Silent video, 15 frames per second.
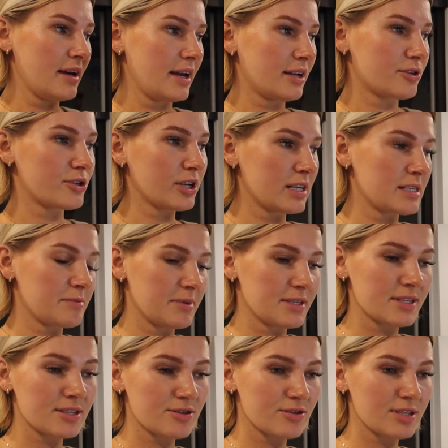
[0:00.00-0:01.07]
and took it to my
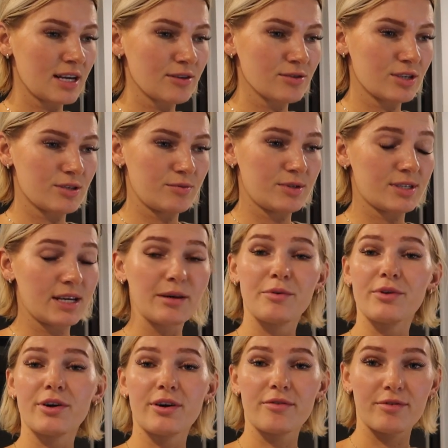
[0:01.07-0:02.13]
sister's house because we stayed
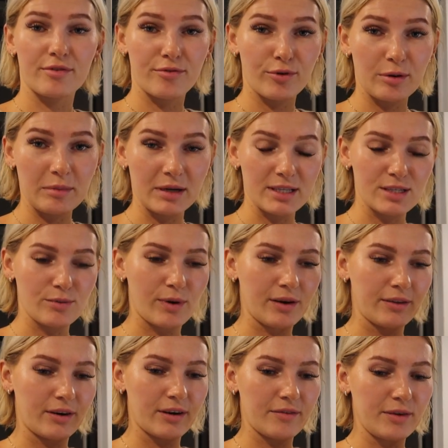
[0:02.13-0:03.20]
with her for 4 months while
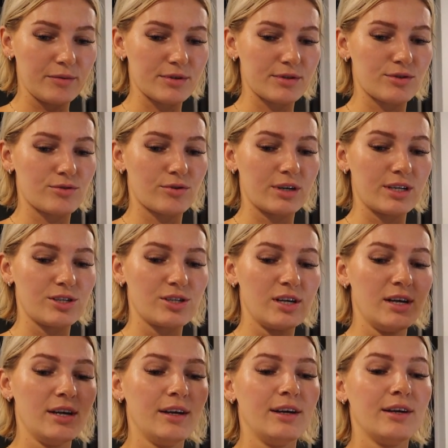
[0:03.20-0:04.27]
the RV was in storage.
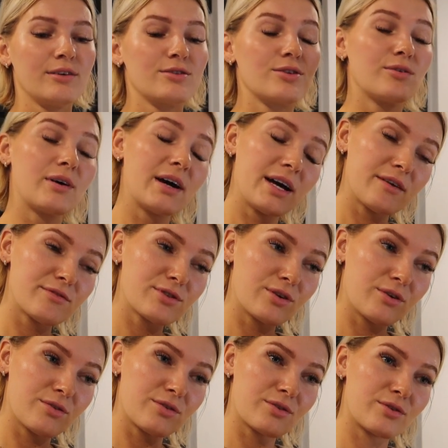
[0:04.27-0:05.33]
So now I have to
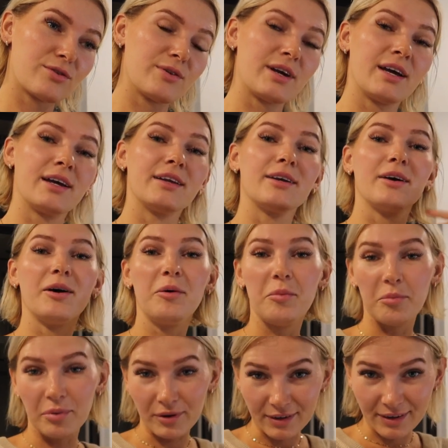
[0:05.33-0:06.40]
go through and
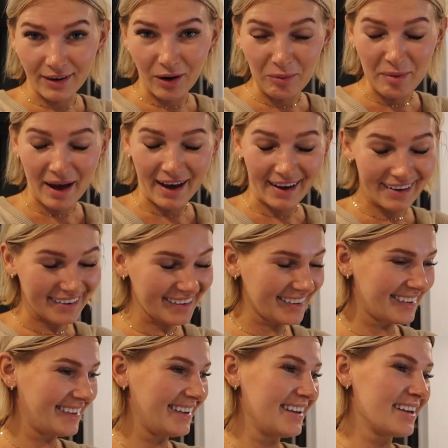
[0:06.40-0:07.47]
put it all back.
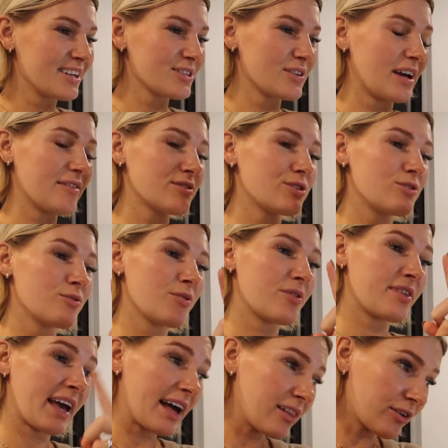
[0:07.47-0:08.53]
So I have to do
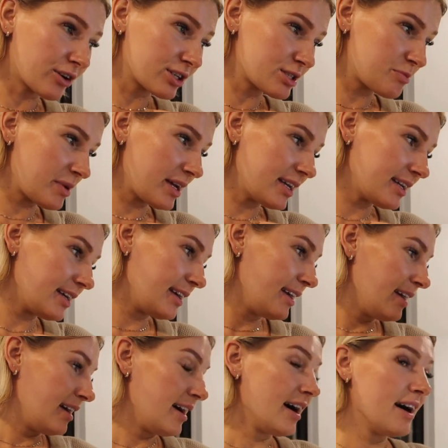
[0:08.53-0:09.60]
that large bin
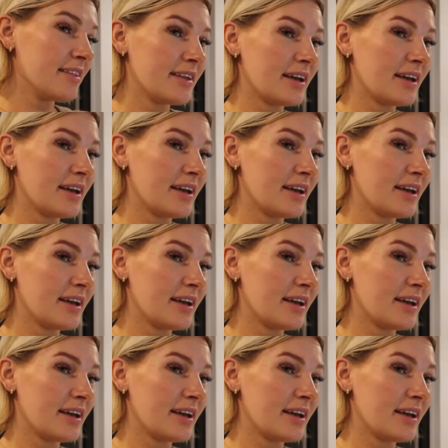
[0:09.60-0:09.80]
and